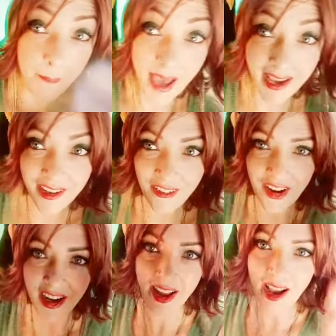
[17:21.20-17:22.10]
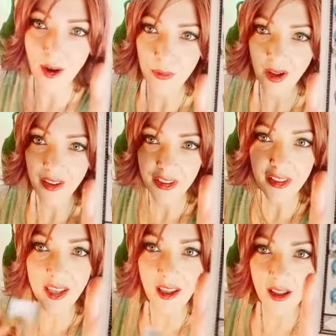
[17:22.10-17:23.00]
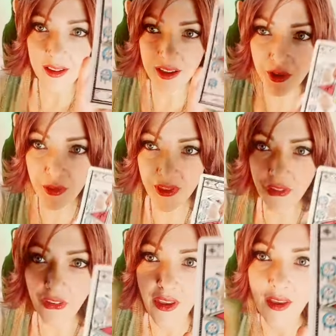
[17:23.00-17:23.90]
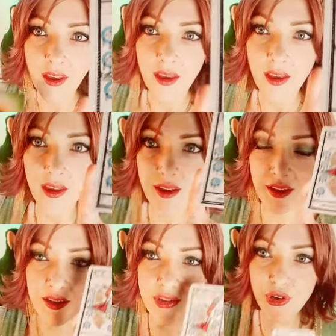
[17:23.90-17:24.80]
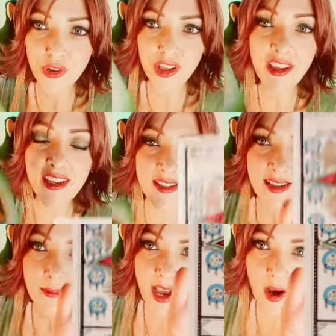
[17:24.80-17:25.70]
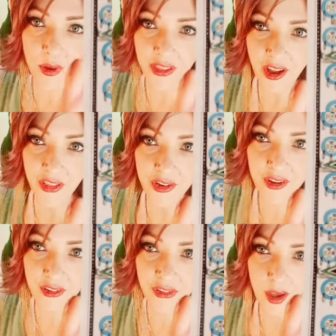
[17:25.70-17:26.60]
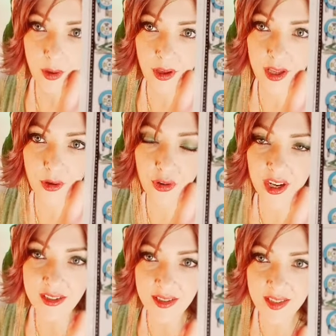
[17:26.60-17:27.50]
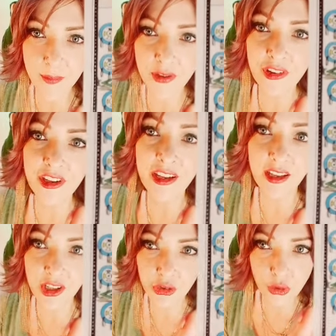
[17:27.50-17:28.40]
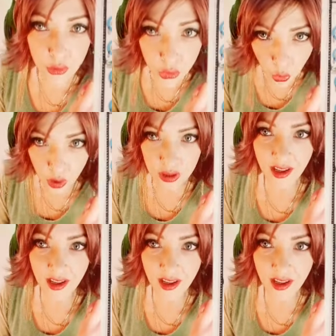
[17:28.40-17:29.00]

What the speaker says: magnified out. I feel like, you know, this circulates somehow with others. It creates stability in your